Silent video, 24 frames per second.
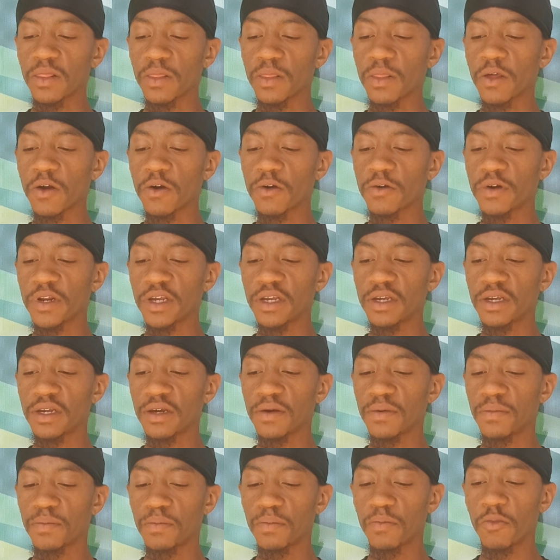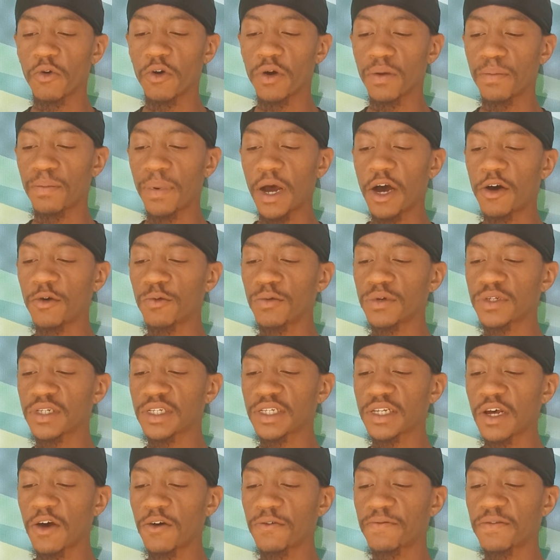learning more about
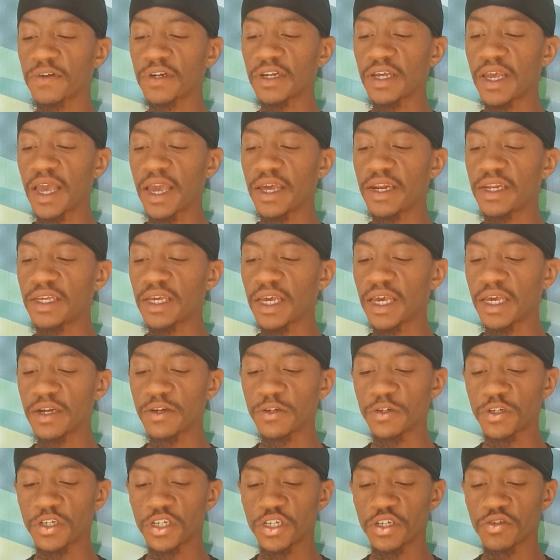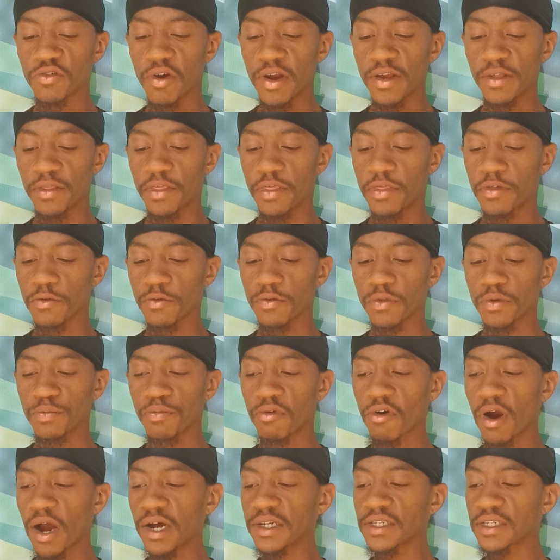oneself and gaining inner strength through the
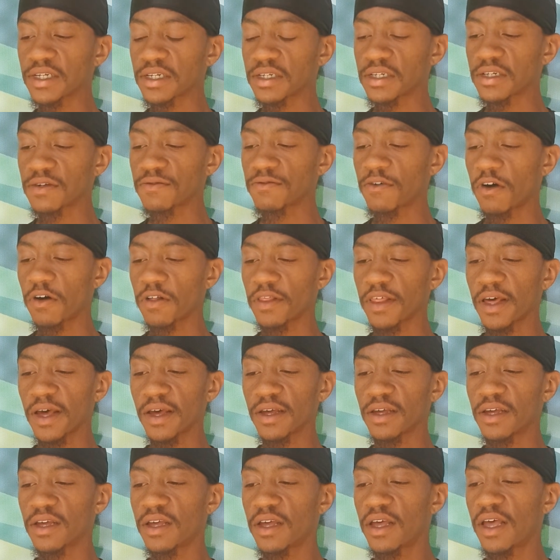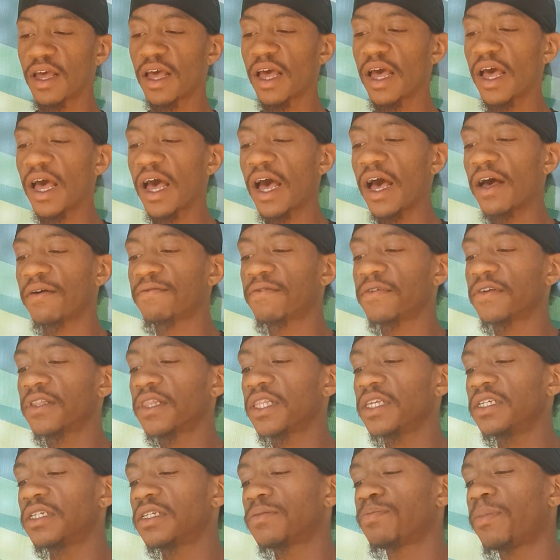process of all that. Having
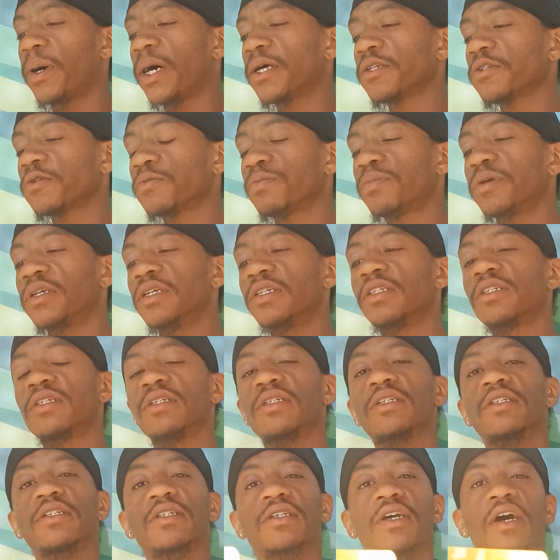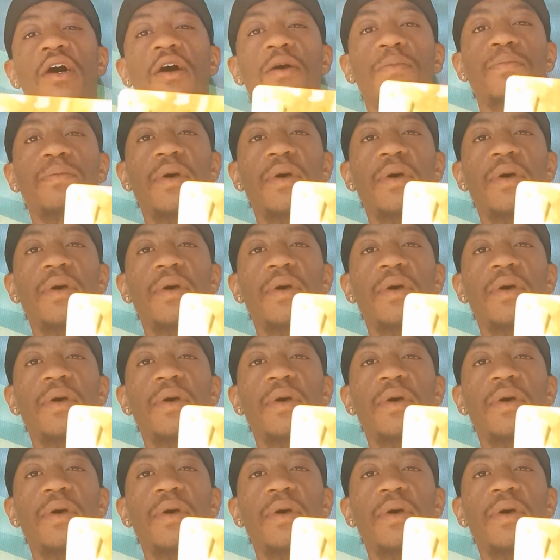these puzzle pieces come